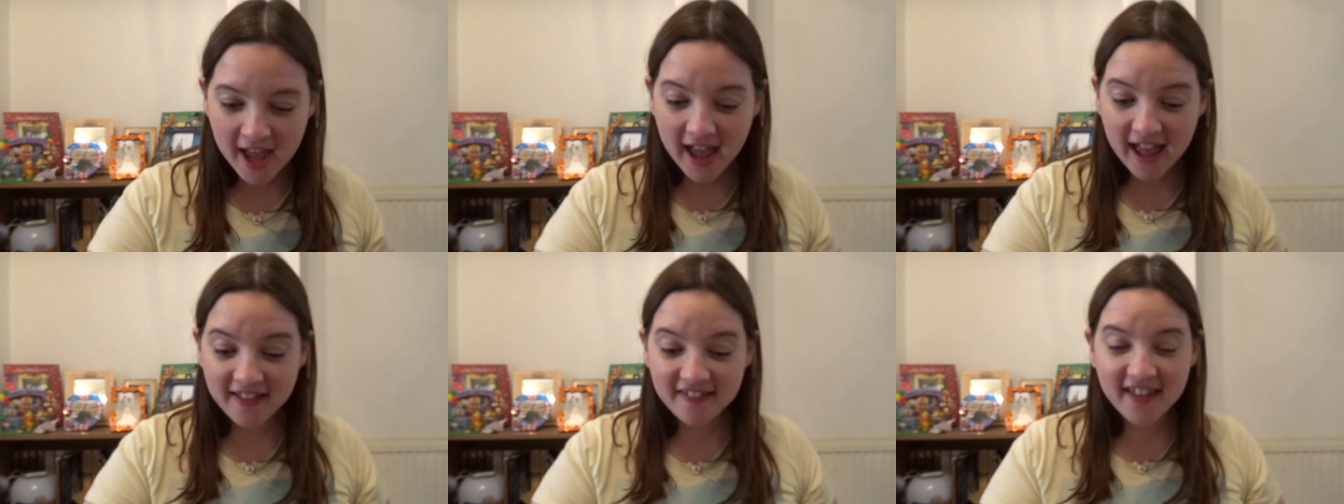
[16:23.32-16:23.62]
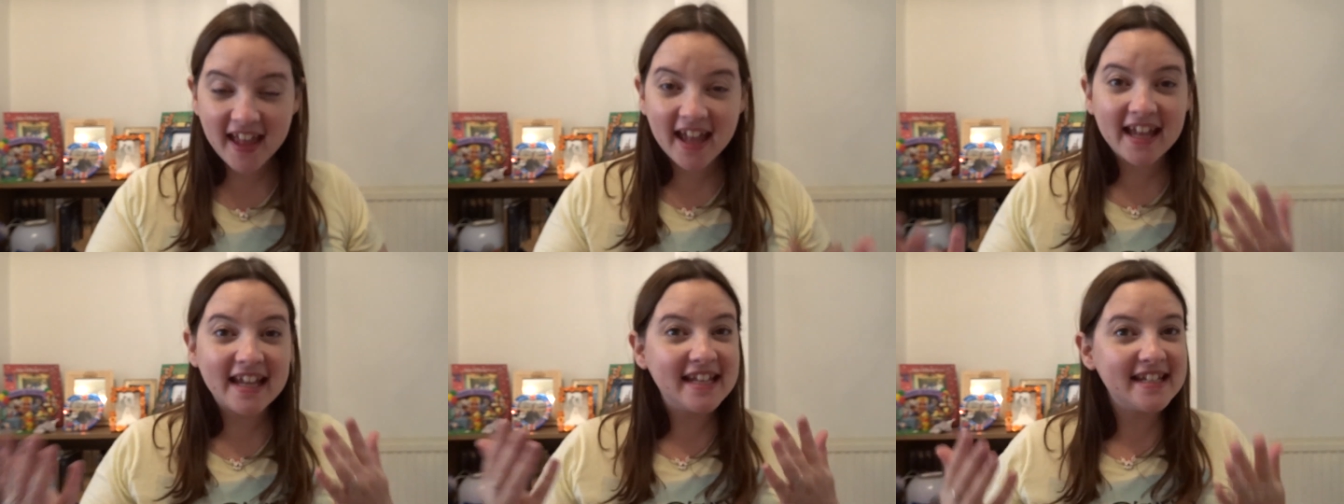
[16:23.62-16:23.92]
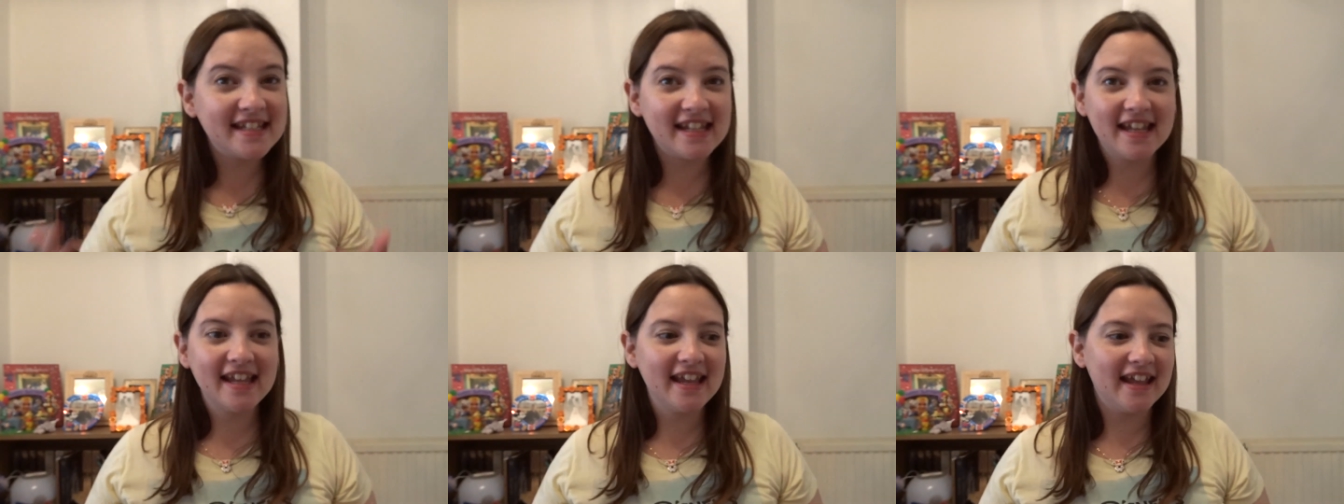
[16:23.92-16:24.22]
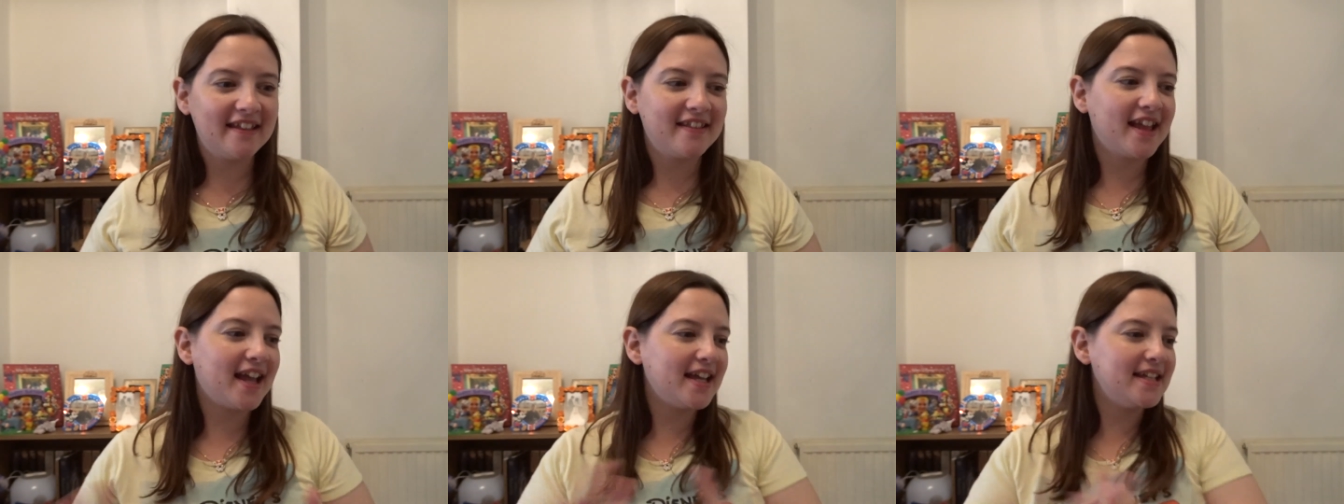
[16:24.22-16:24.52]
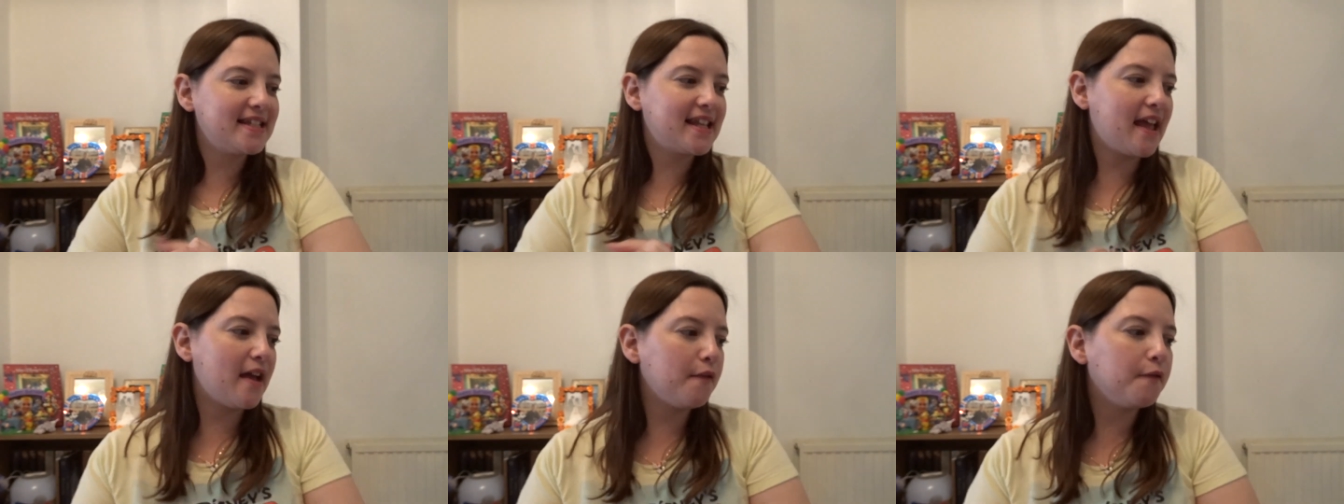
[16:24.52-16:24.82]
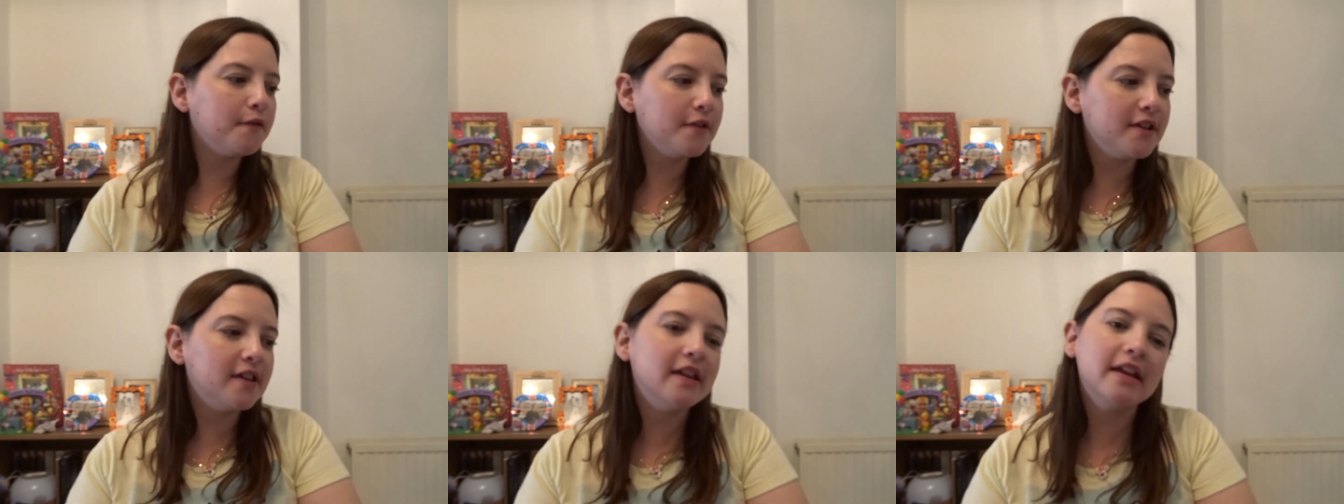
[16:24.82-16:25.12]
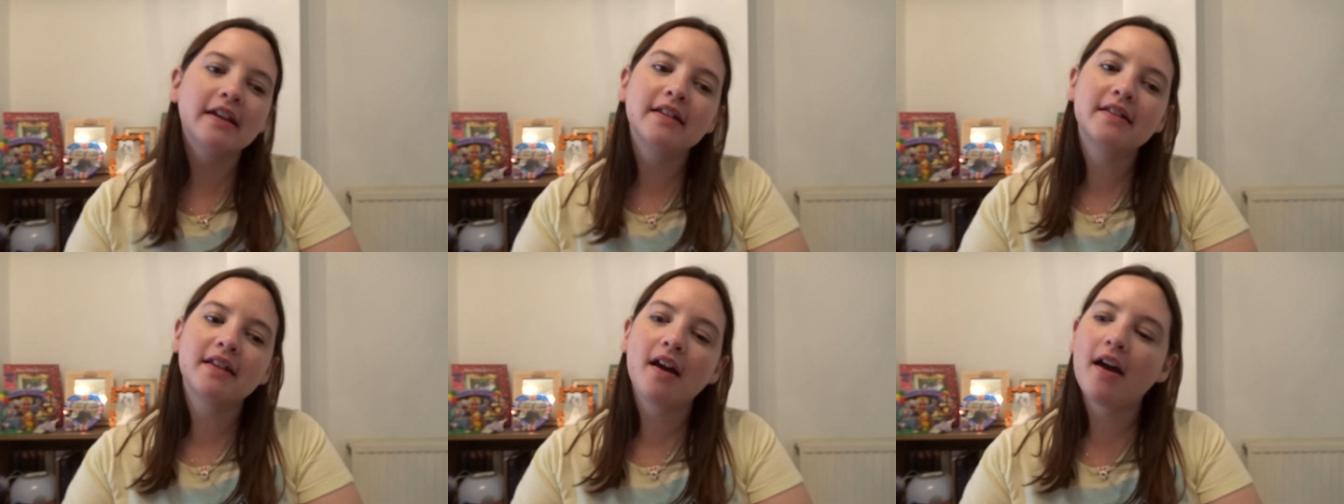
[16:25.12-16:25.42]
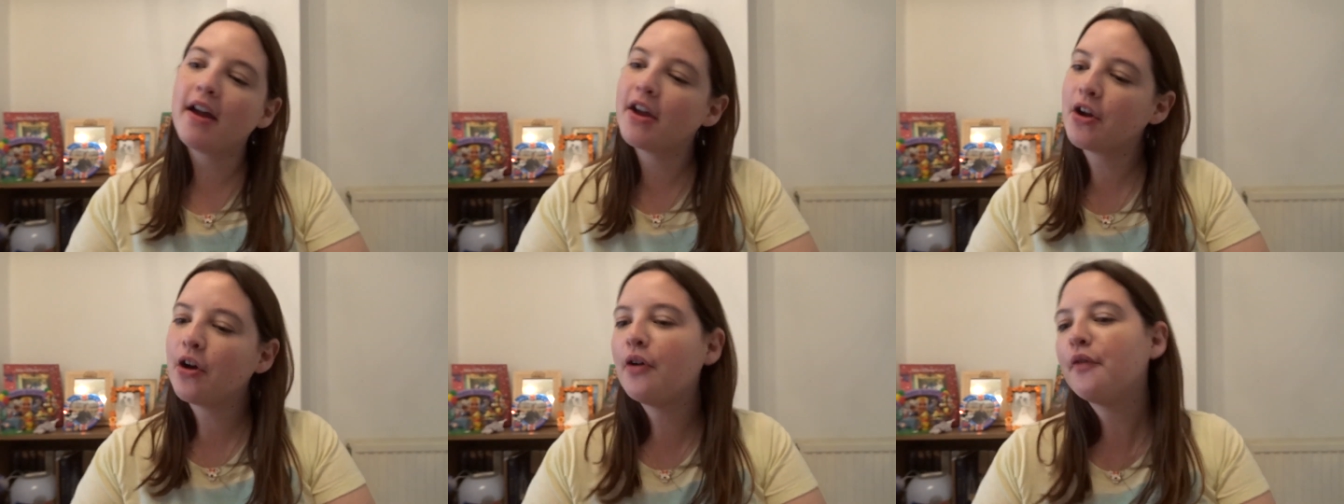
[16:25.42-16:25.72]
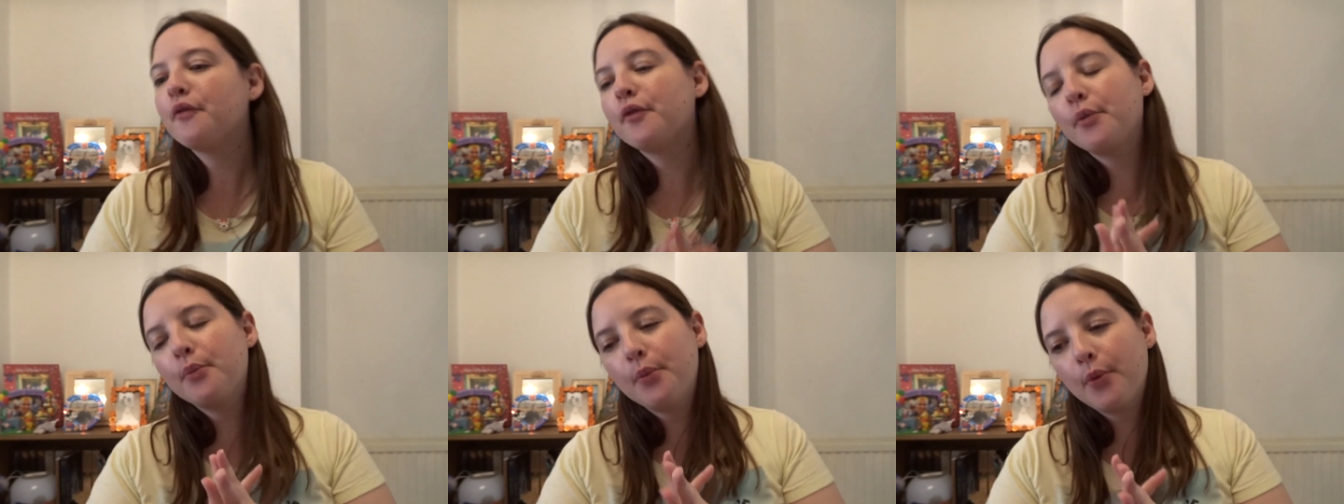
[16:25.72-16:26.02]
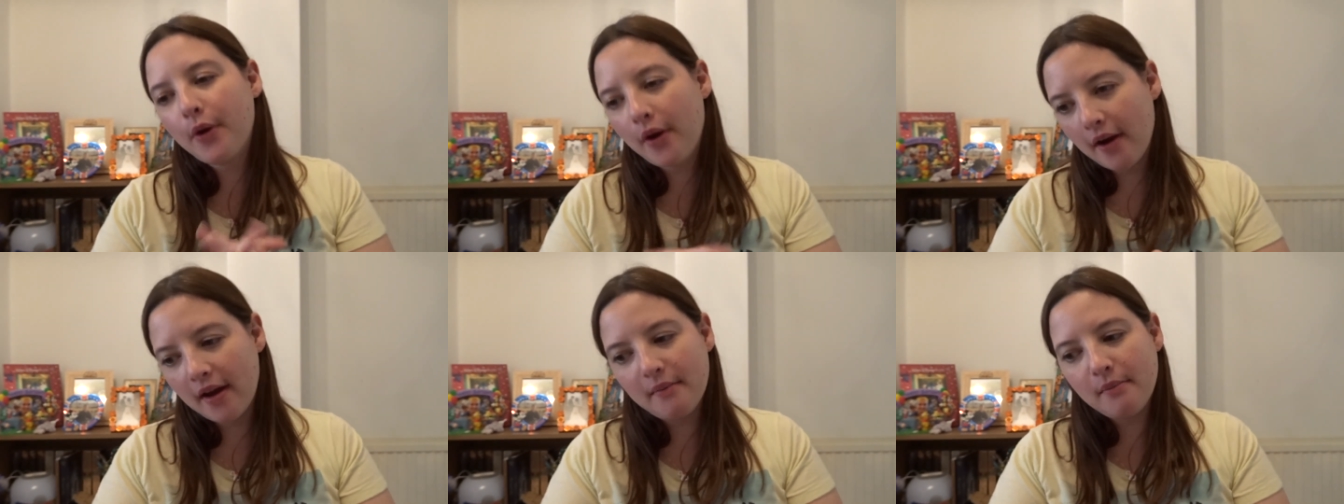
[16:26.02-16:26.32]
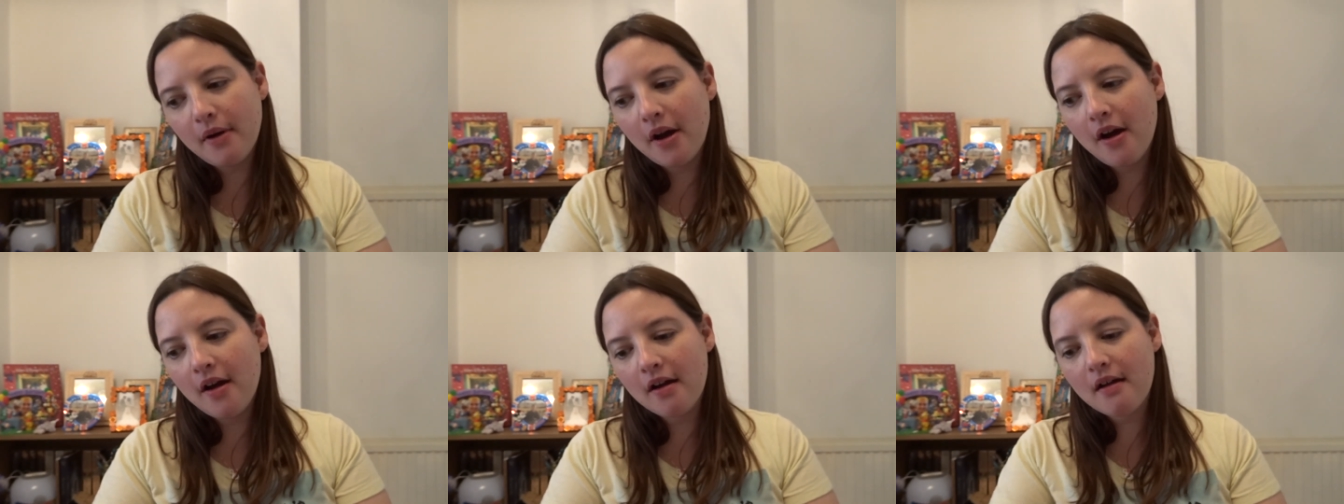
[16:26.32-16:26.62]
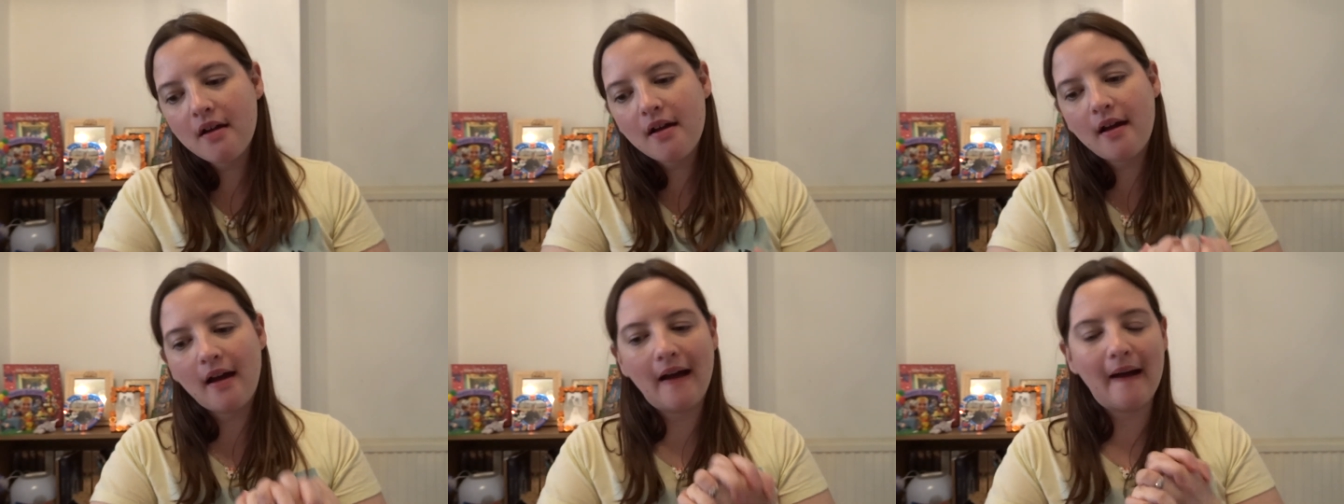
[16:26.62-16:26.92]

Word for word: And that is it. That is everything that I got from Primark.